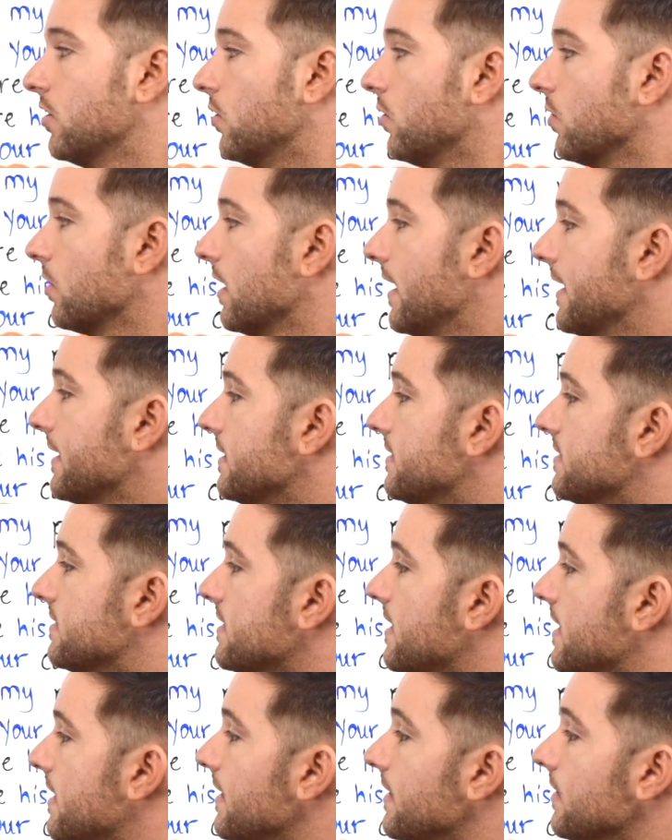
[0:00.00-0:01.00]
Or I can
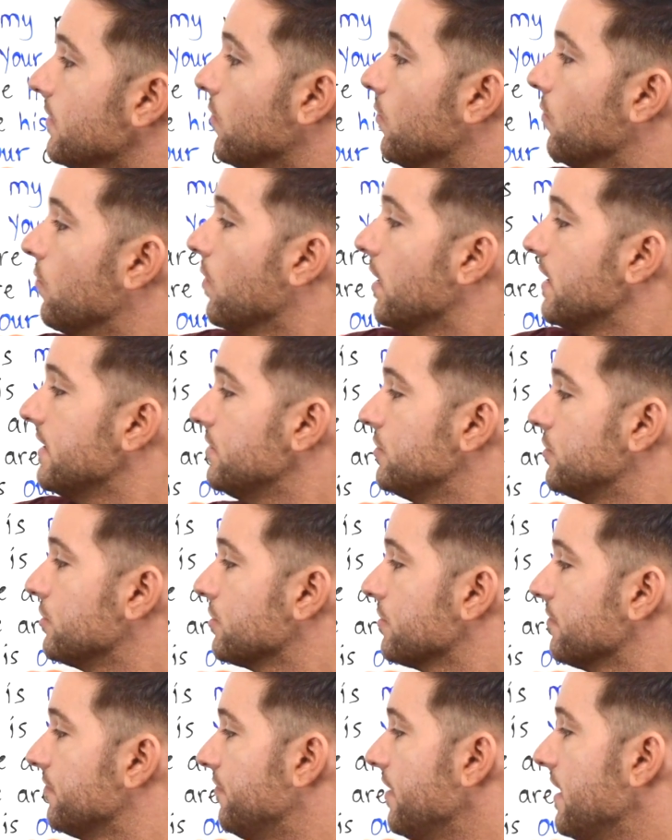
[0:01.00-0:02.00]
say, what is
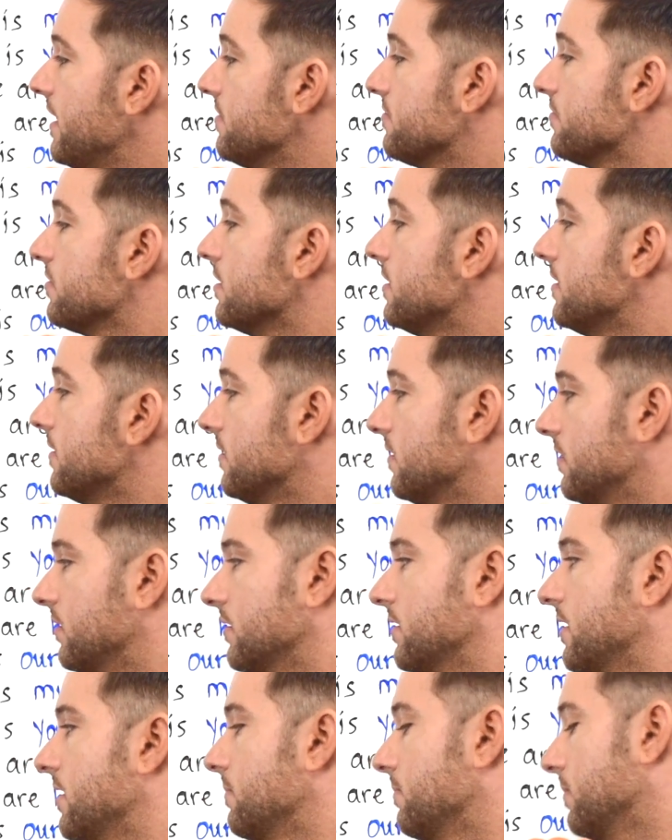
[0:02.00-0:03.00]
your favorite?
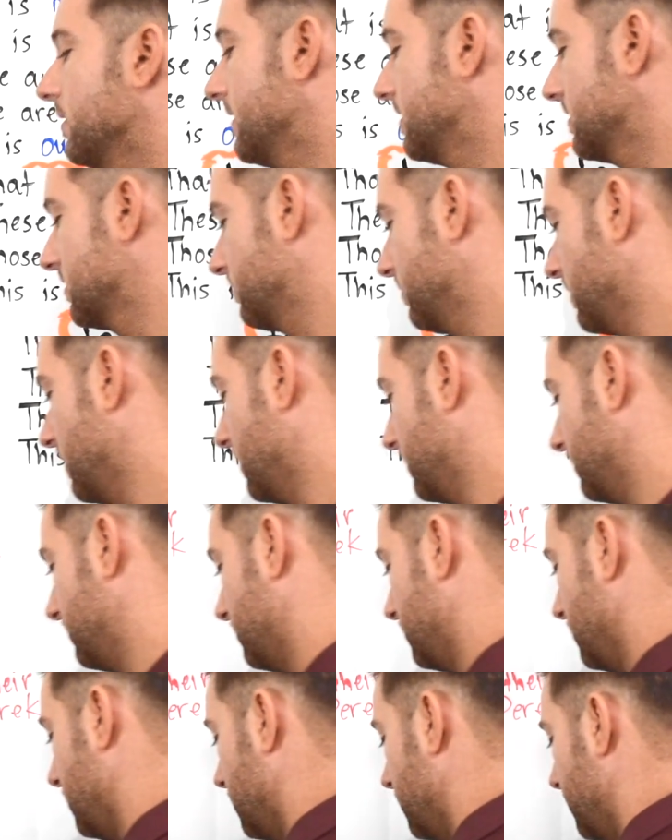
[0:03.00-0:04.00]
And then blank spot.
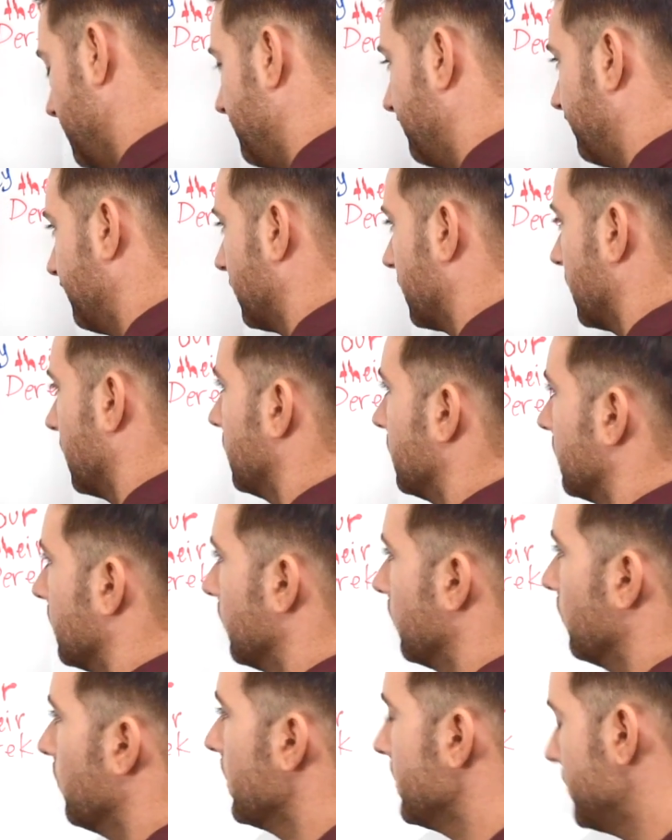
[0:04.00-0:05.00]
So
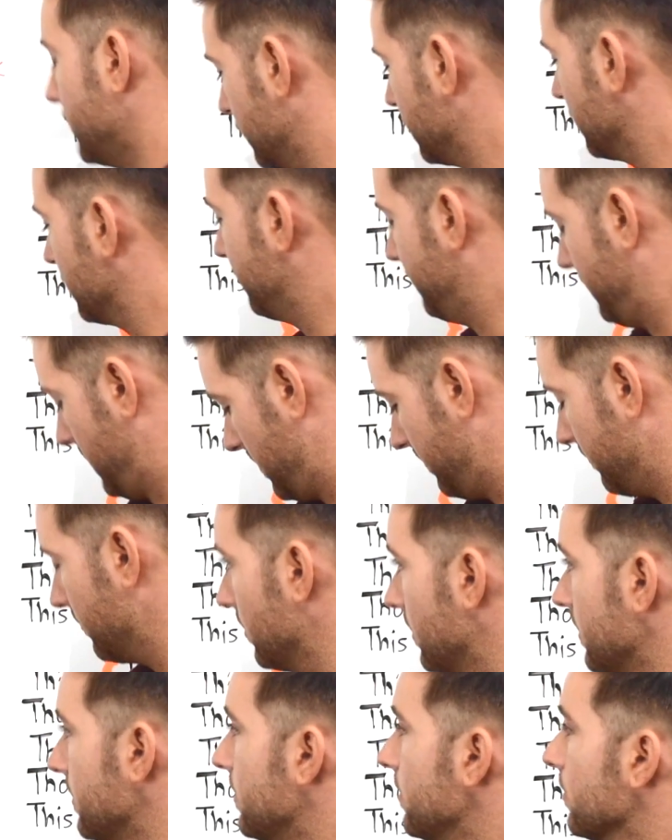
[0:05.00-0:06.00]
what is your
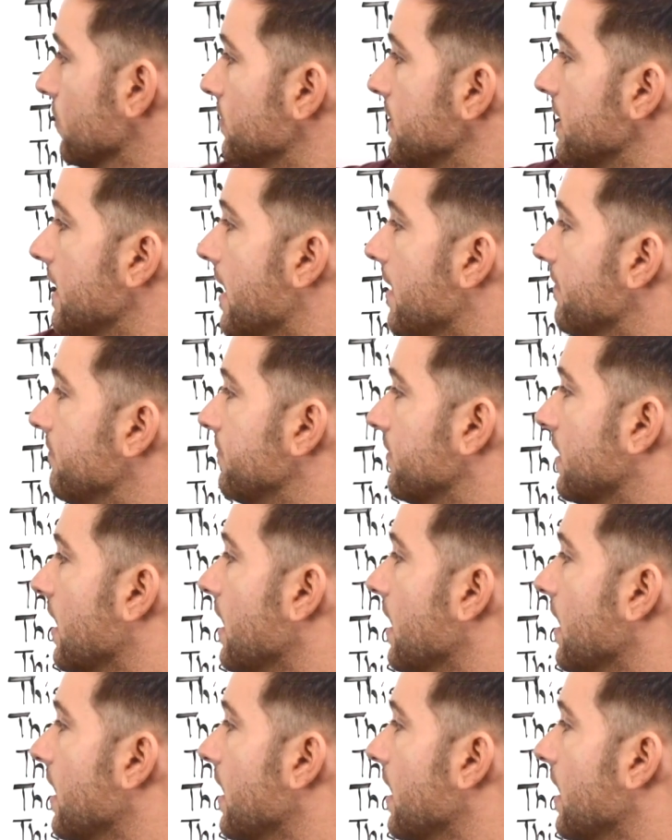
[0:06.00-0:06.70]
favorite? Here we have